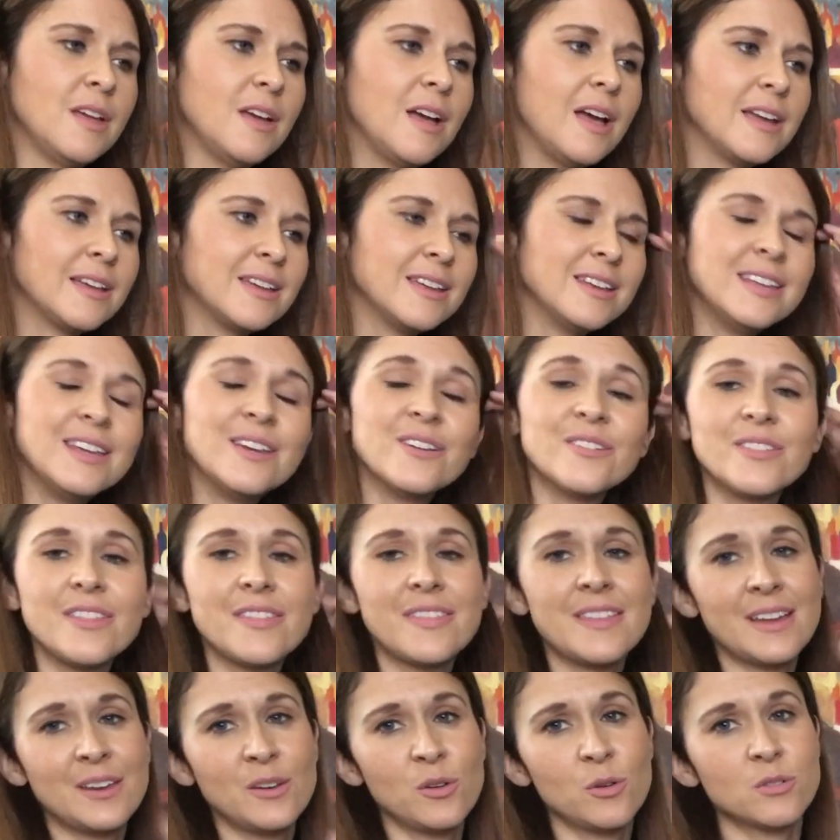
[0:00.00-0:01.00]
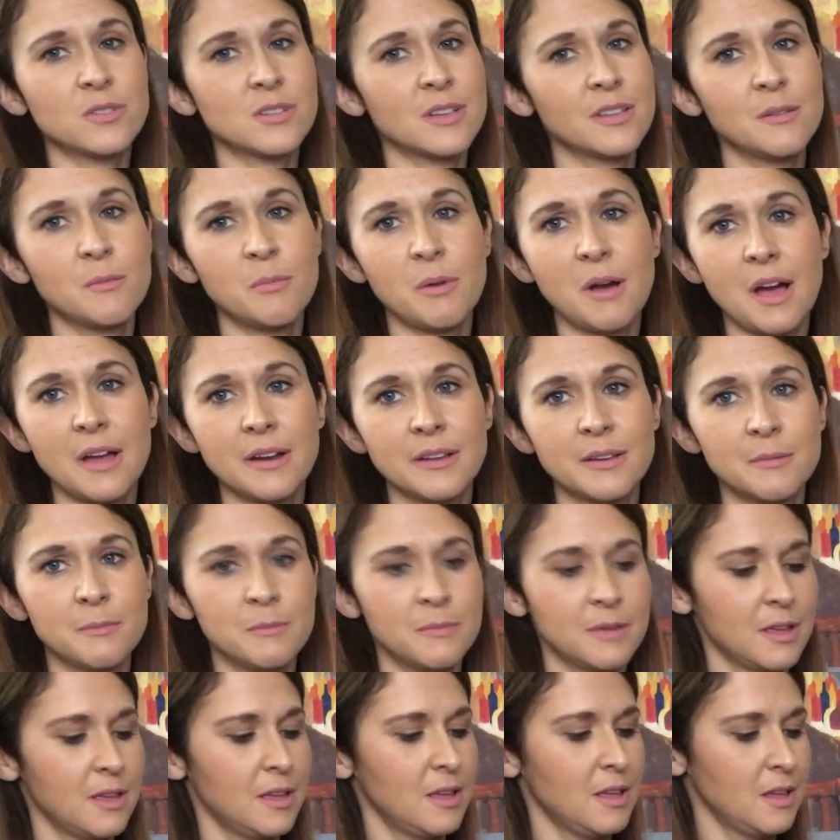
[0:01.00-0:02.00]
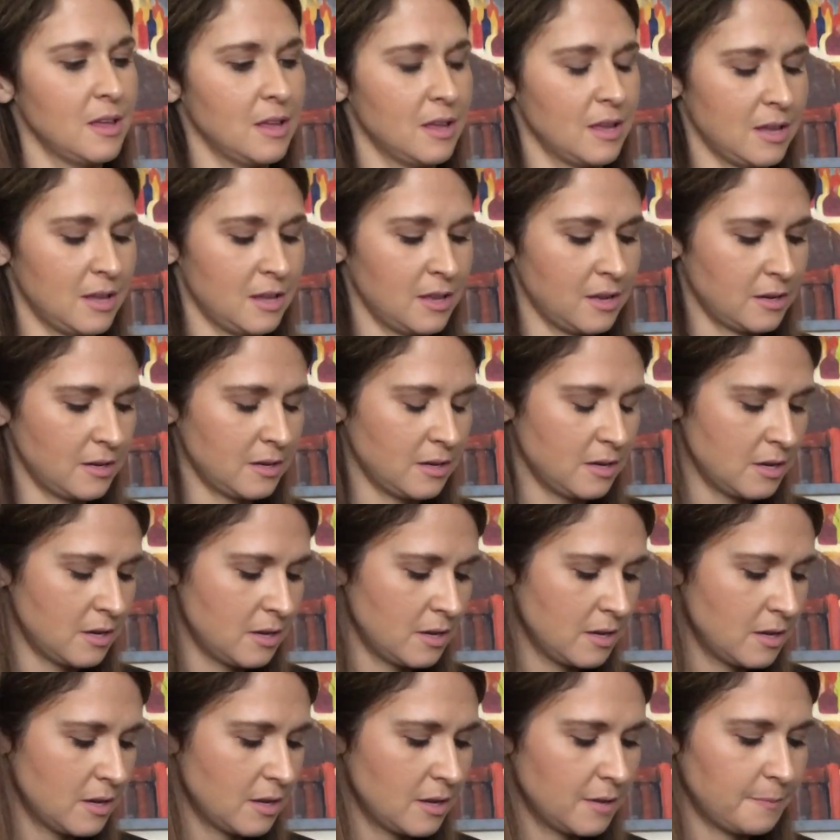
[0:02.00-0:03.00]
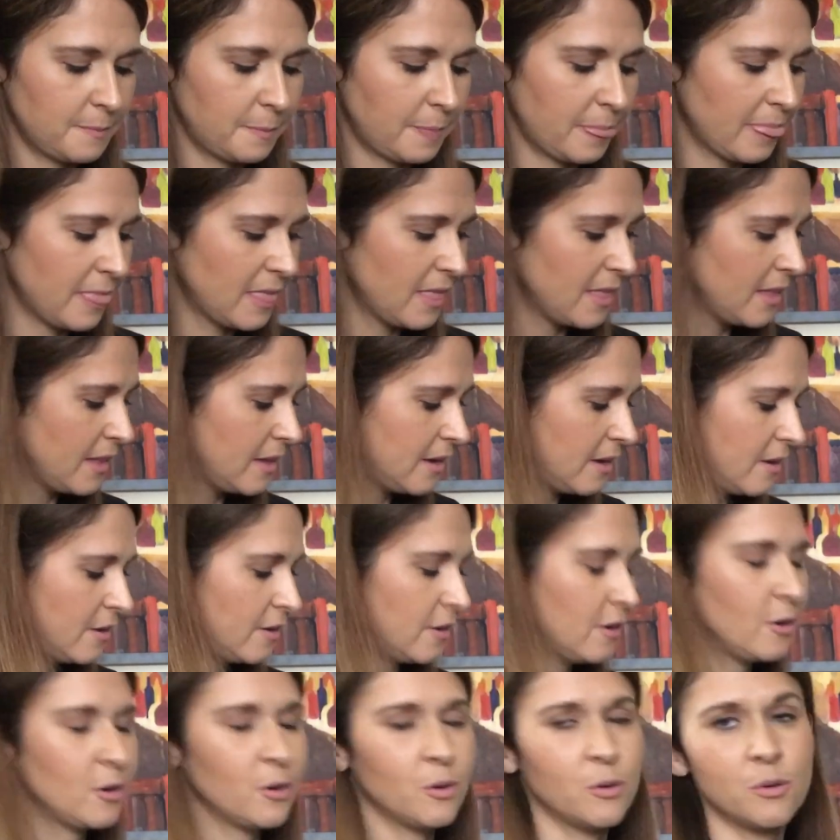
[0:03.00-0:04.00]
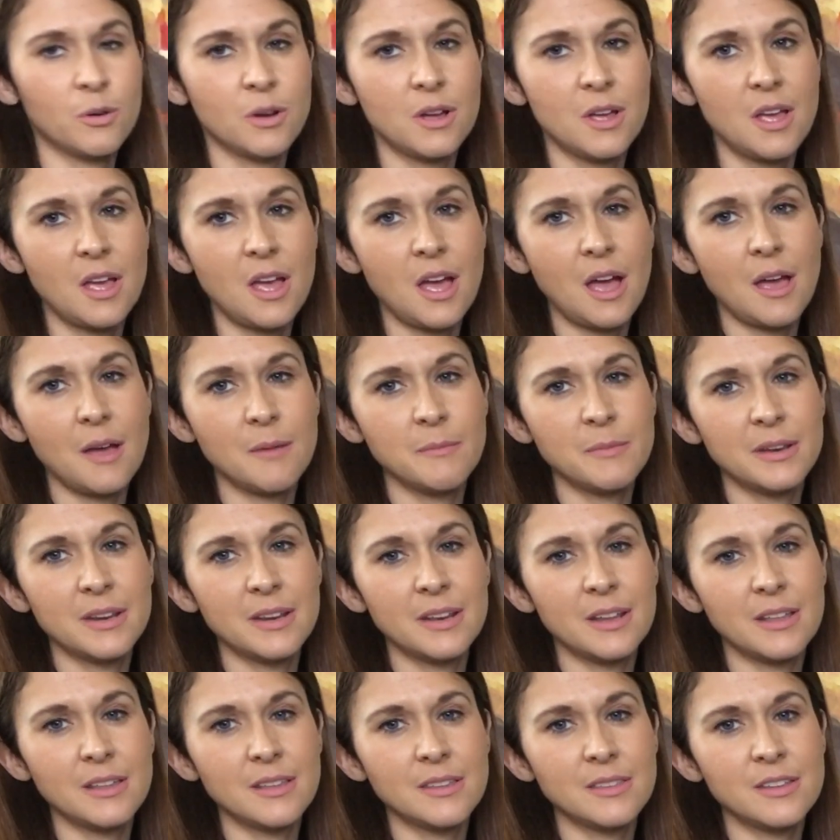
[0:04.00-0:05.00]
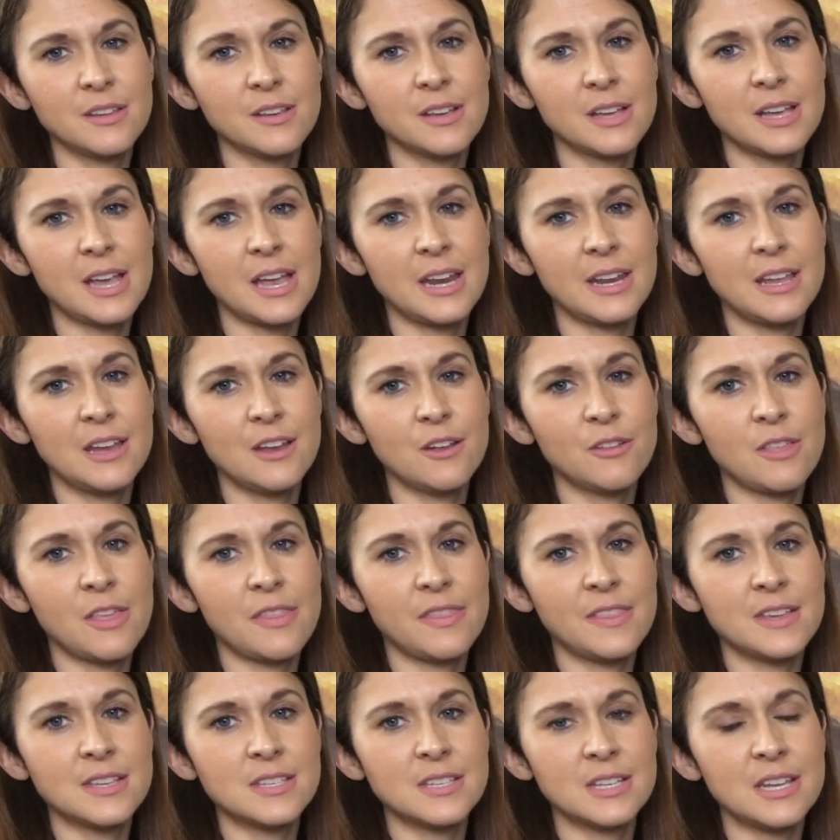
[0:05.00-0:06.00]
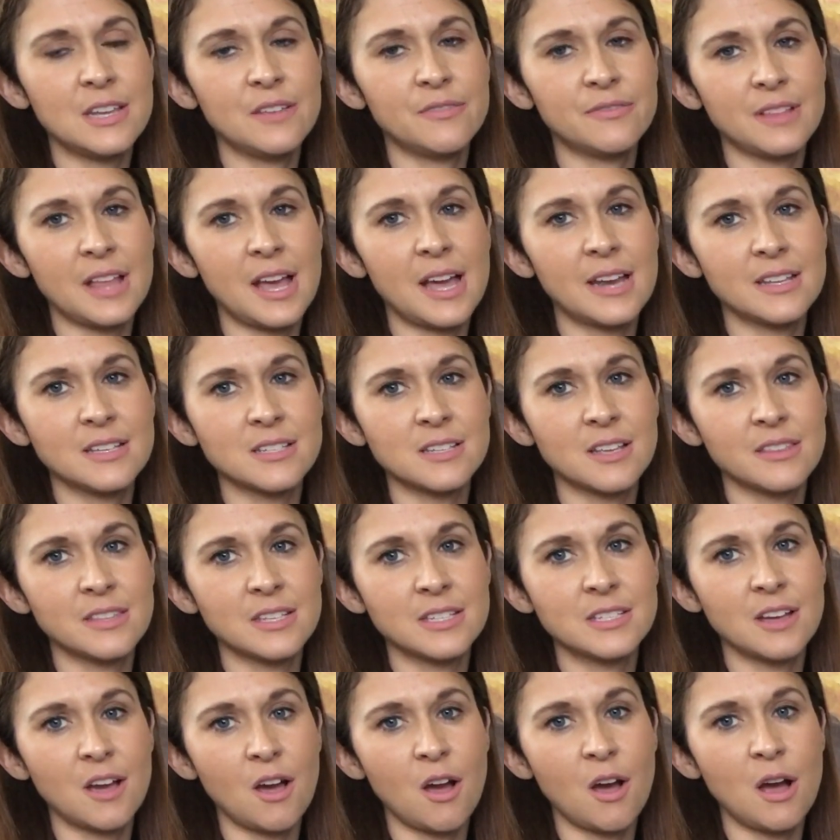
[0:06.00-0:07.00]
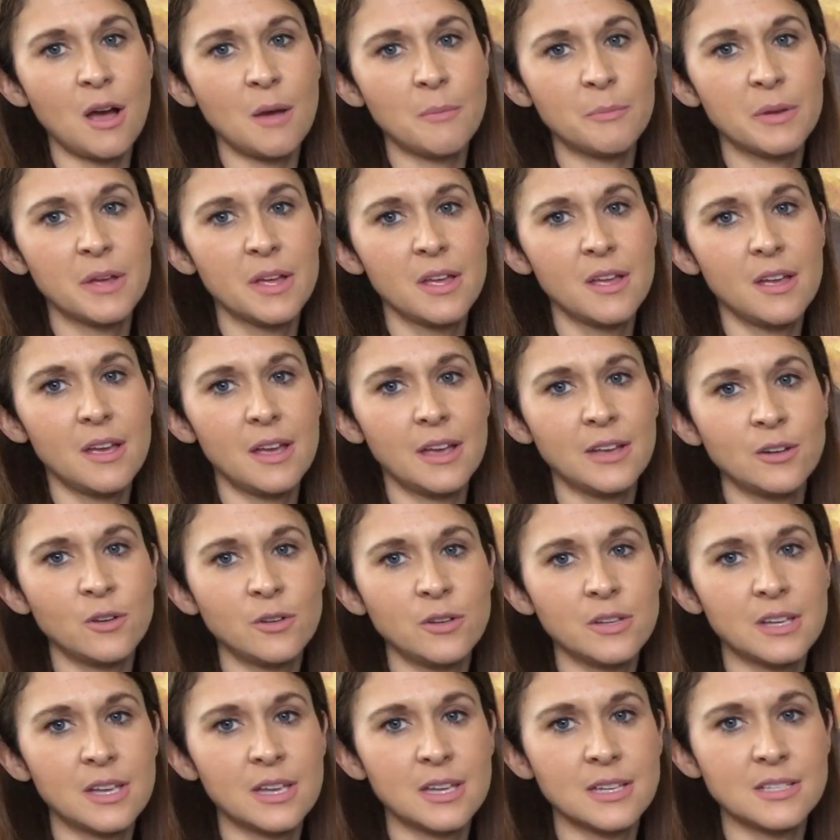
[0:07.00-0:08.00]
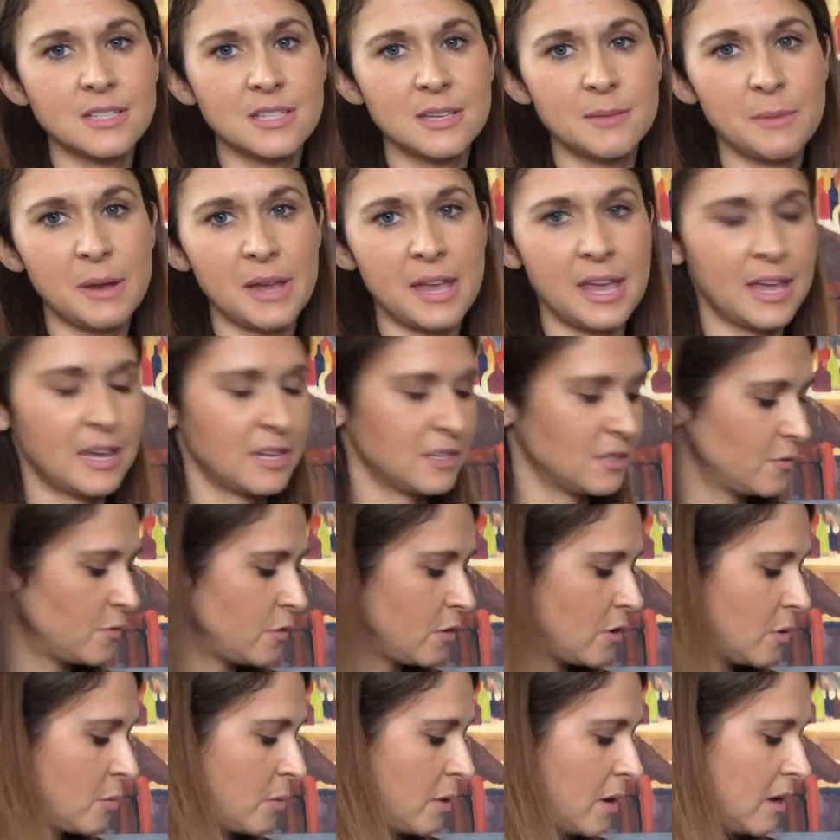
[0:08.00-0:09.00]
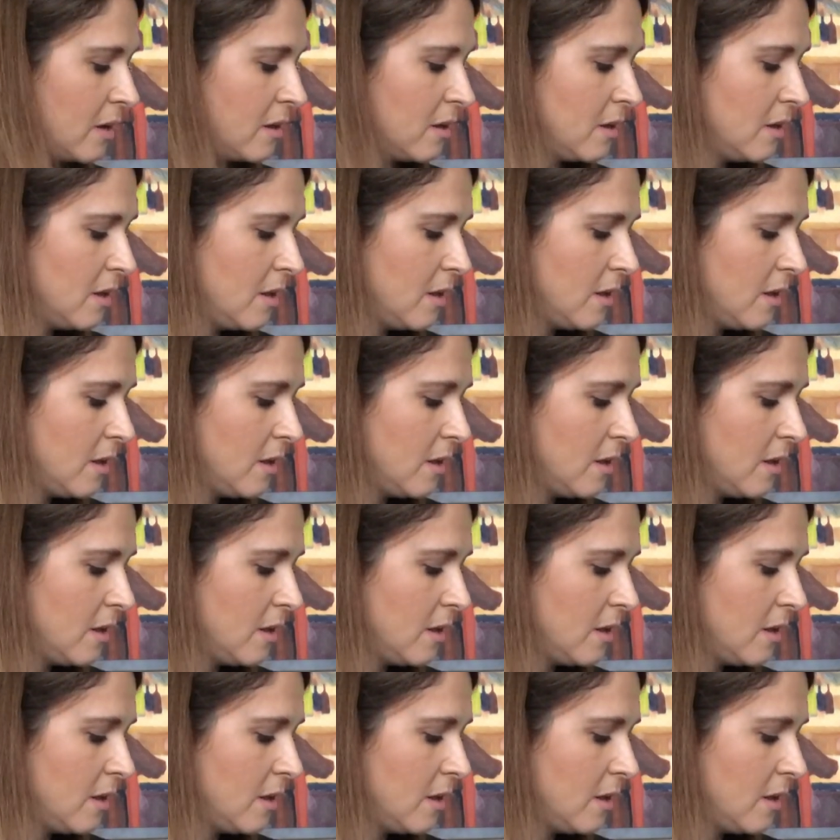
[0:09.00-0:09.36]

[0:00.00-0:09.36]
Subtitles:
I can hear that note's on the bottom, and I don't know. I mean, you can kind of hear that this E flat is on the top. I know you can't see my hands very well.